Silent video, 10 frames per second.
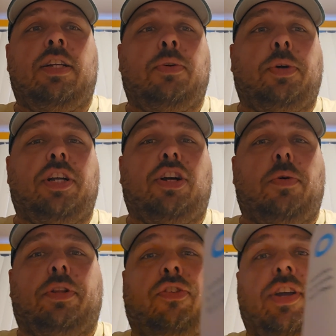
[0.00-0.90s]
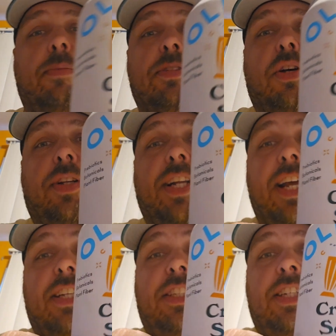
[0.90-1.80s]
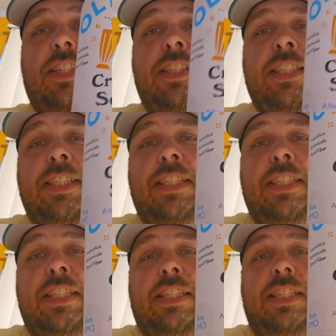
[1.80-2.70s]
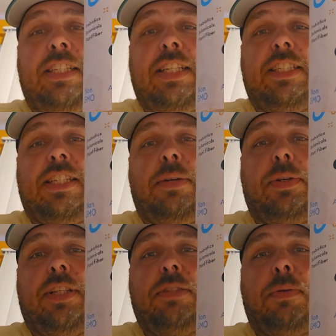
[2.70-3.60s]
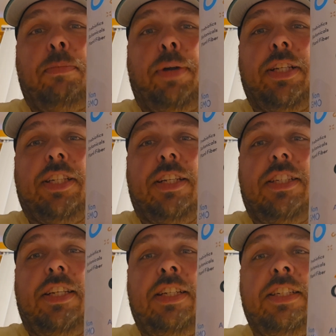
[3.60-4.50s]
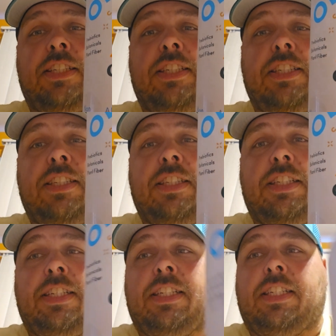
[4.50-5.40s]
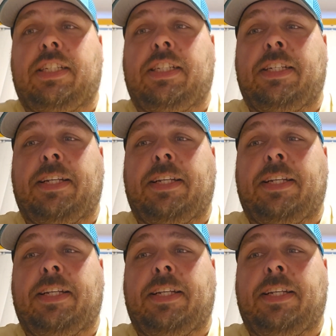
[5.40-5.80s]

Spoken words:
gonna go with cream soda next. Let's see what this one brings us. I